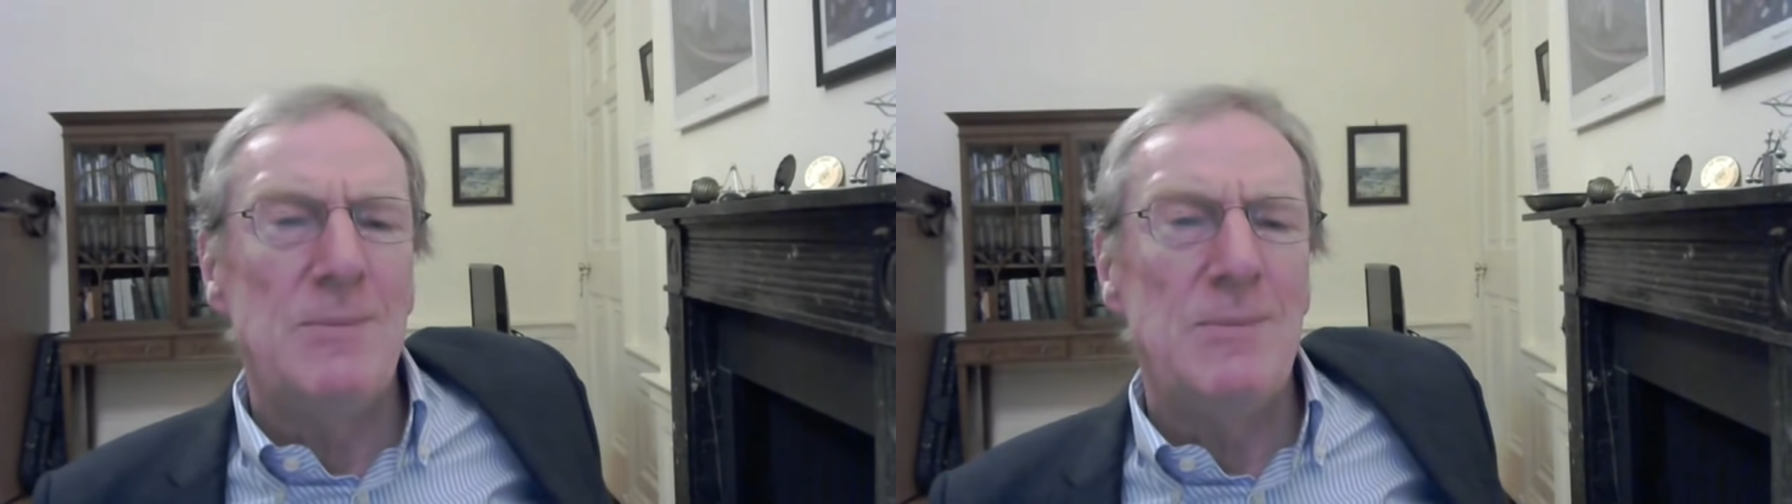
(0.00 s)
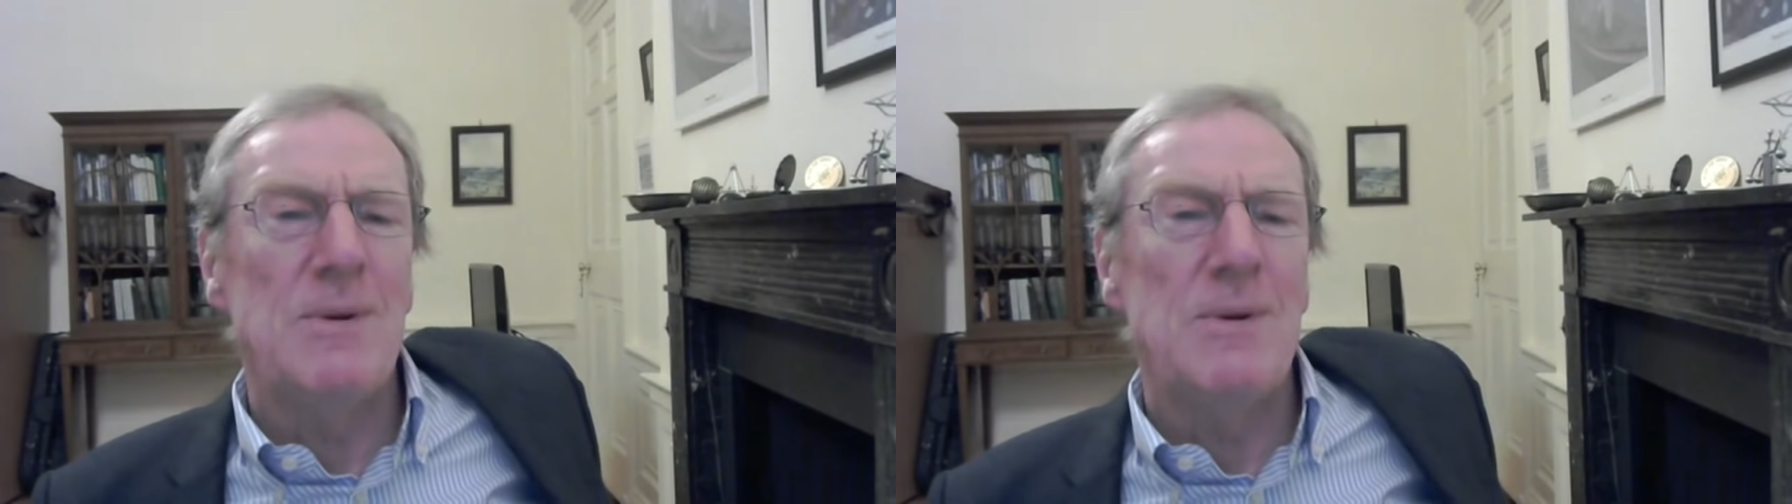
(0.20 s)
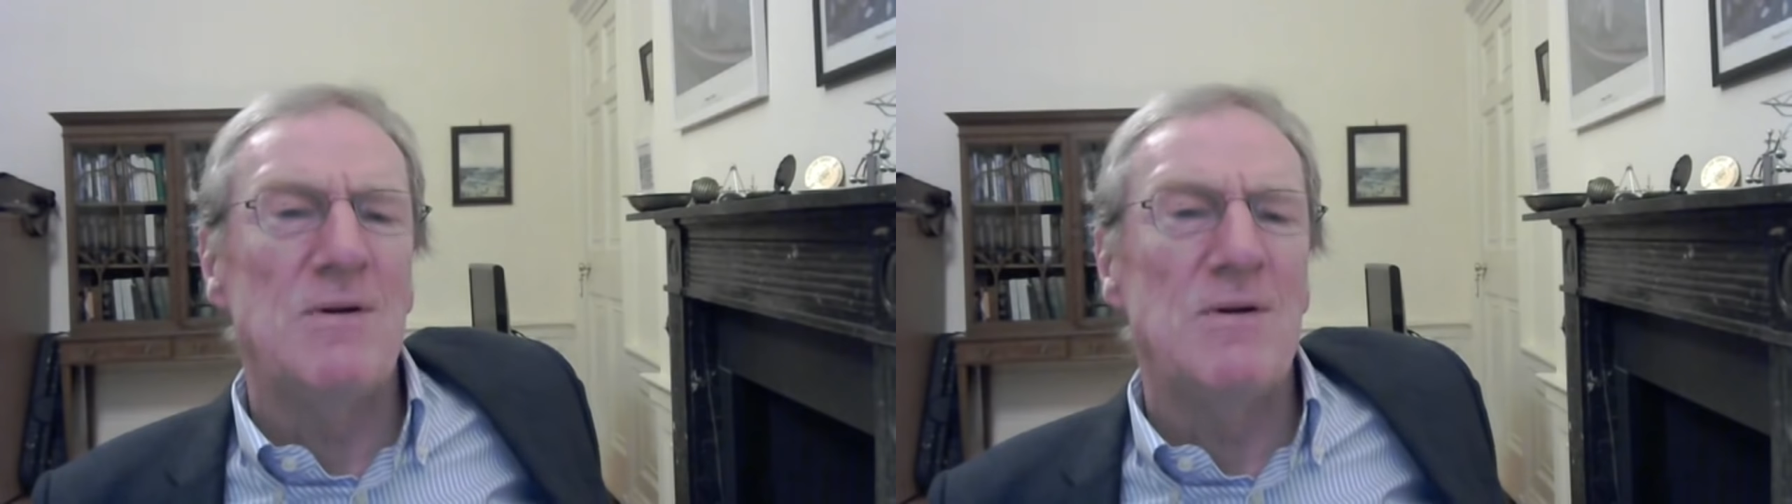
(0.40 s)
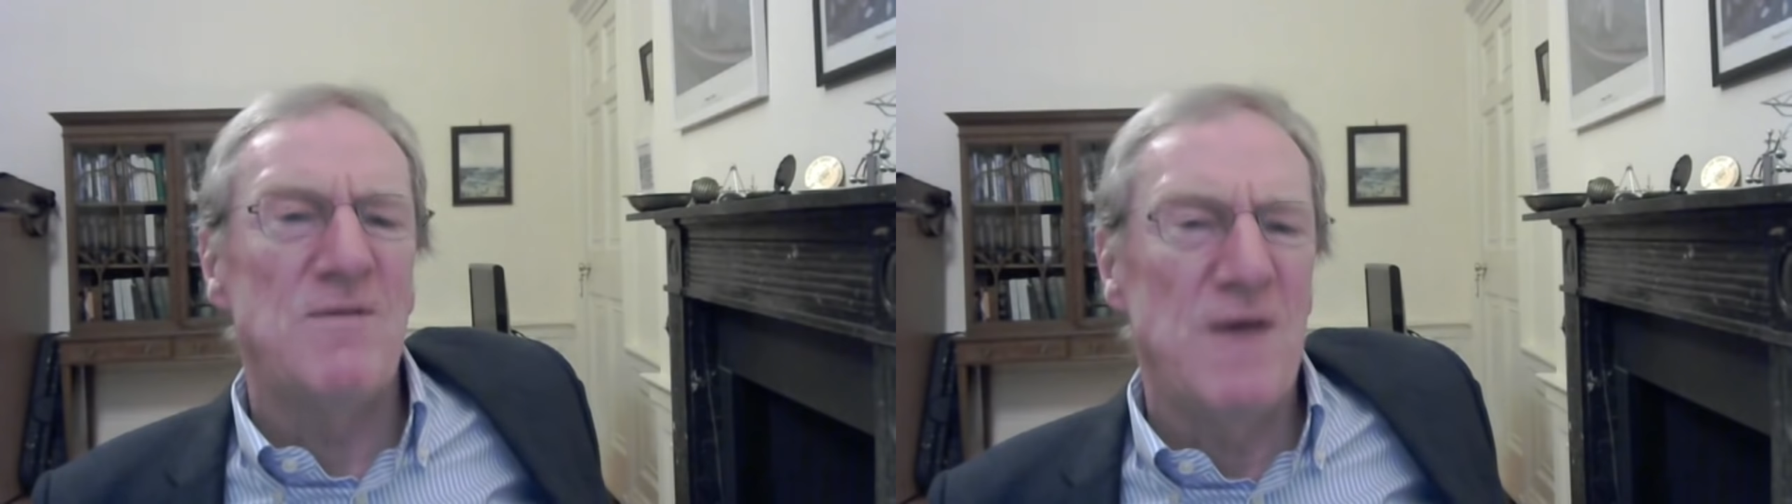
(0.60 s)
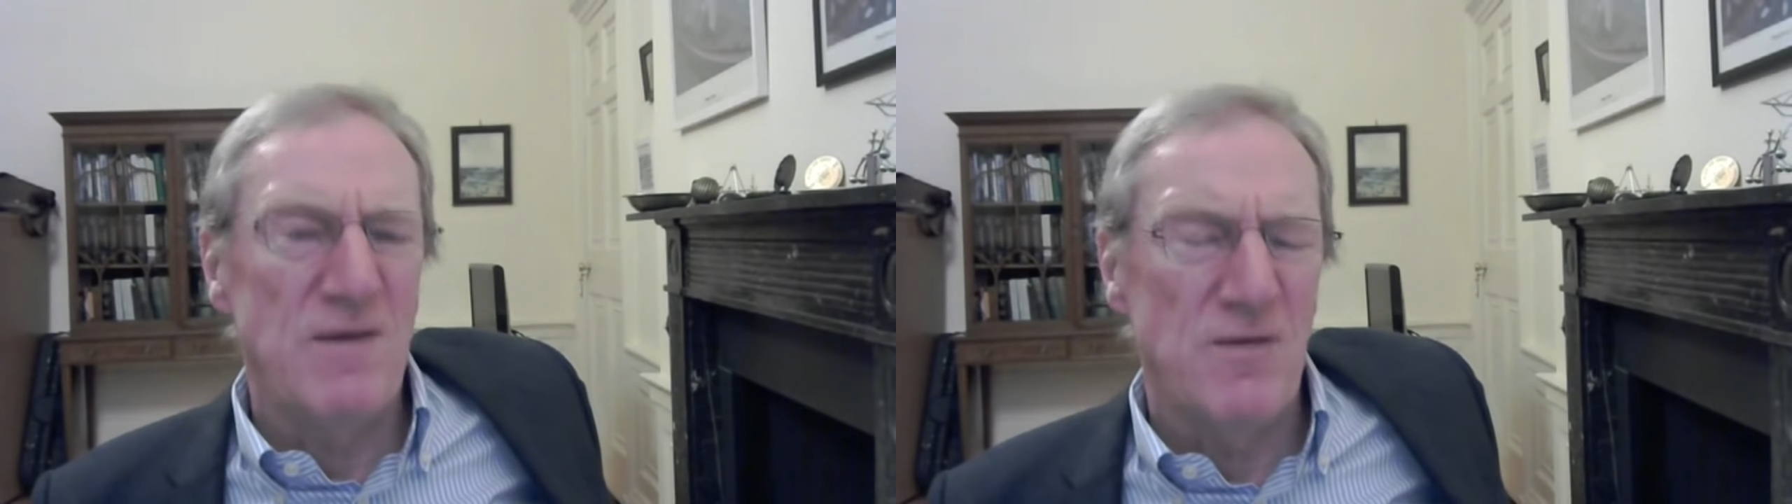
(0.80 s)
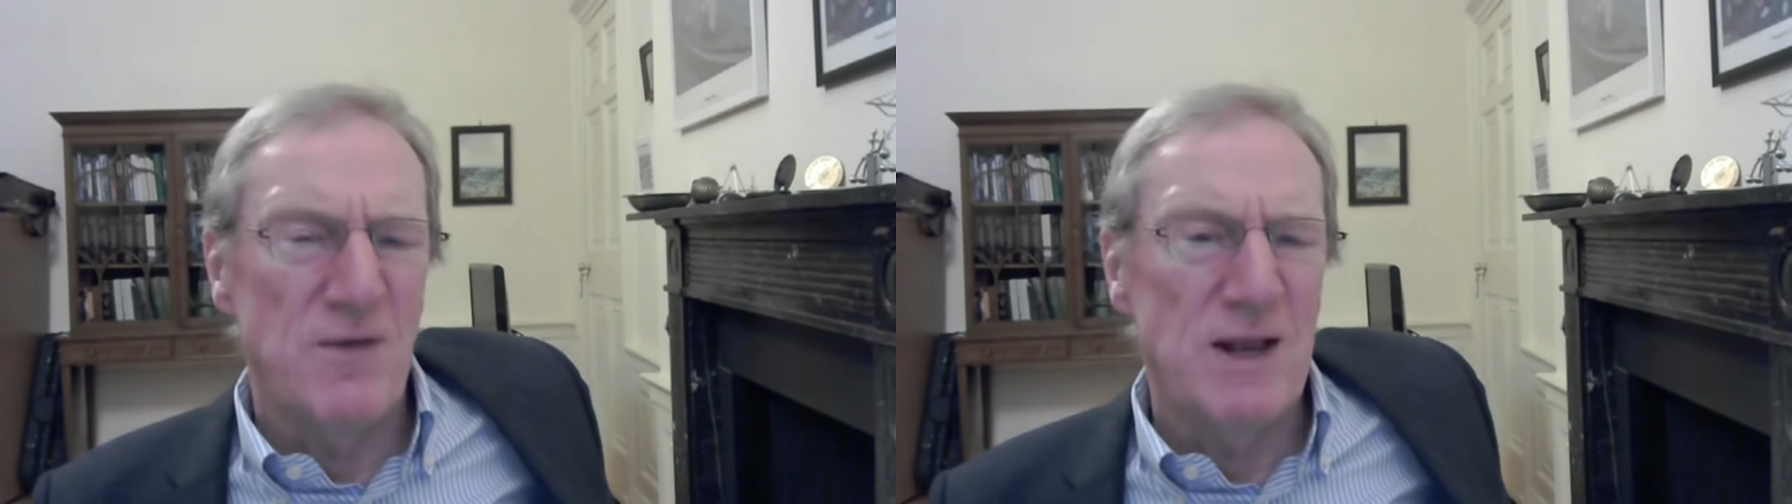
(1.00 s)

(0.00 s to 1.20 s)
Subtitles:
people are in favor of